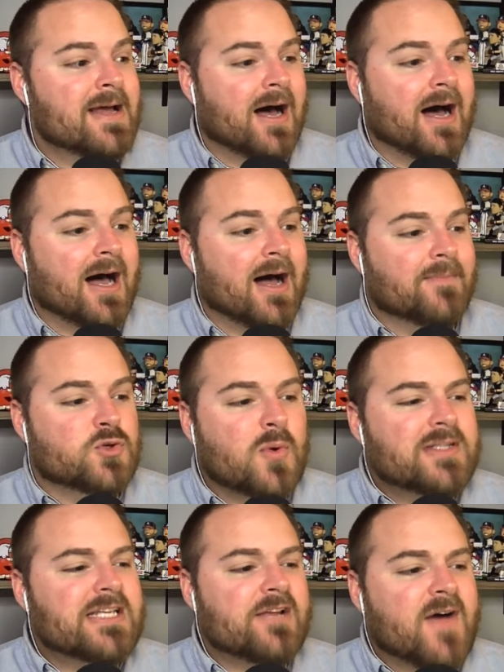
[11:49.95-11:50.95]
Uh,
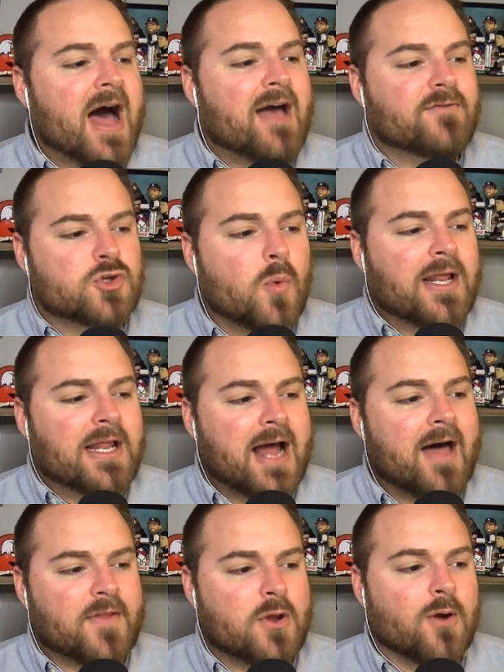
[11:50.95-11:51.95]
25 and
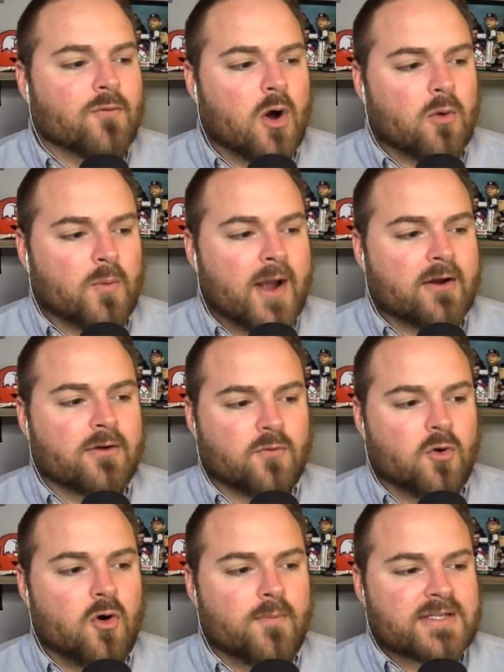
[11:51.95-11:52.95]
29, the overall record
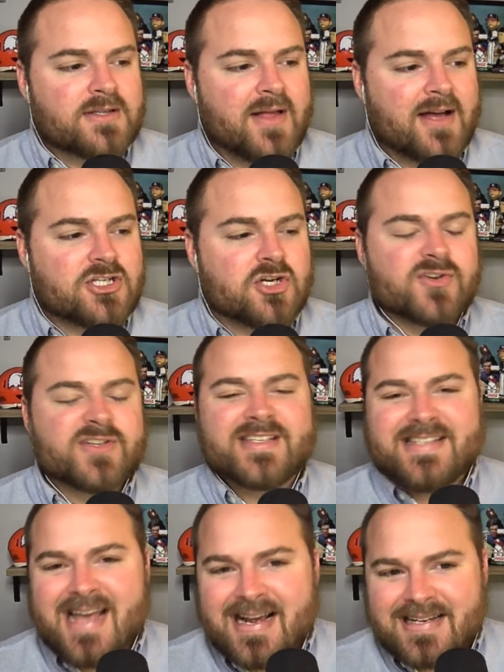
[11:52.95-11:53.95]
for Ole Miss last year.
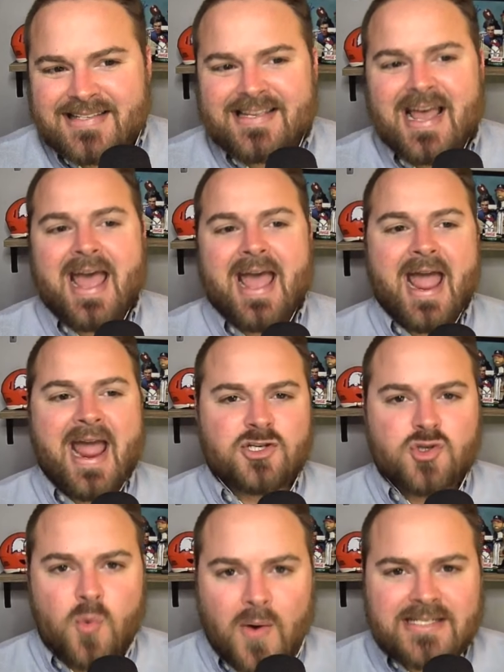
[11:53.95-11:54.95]
Six and
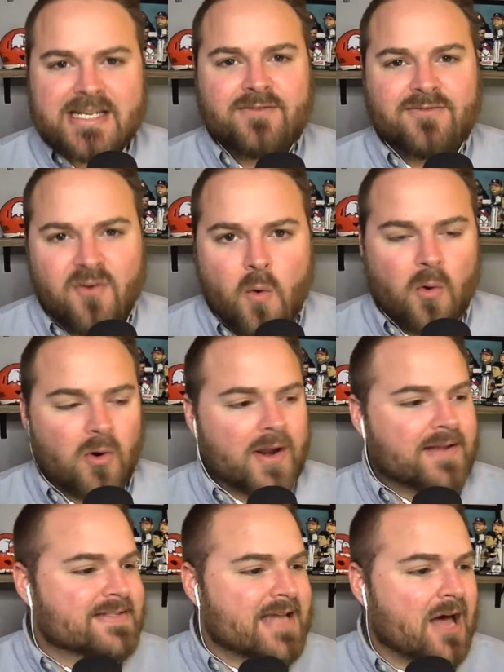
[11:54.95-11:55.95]
24
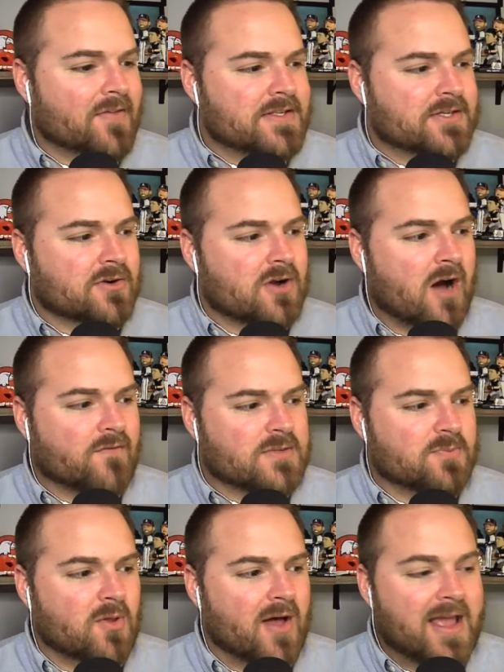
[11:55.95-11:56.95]
in Southeastern Conference
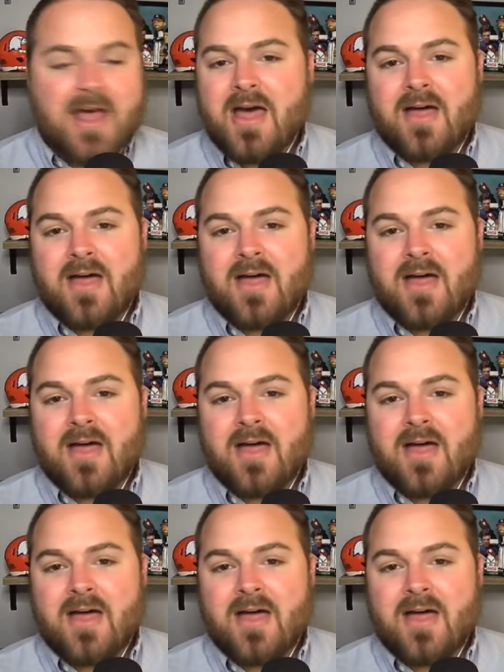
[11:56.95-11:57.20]
play.